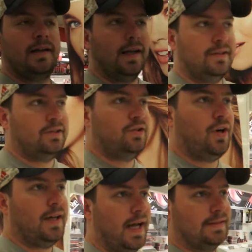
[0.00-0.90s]
Now let's
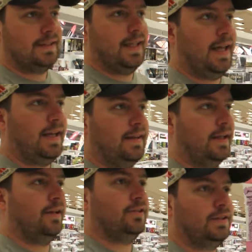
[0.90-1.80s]
try not to get
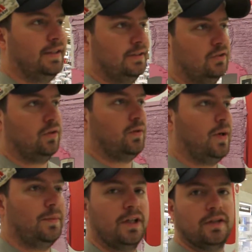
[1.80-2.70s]
anything else in this store while
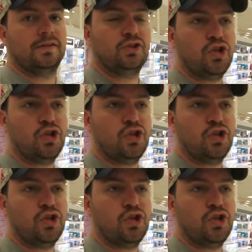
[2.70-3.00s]
I'm here.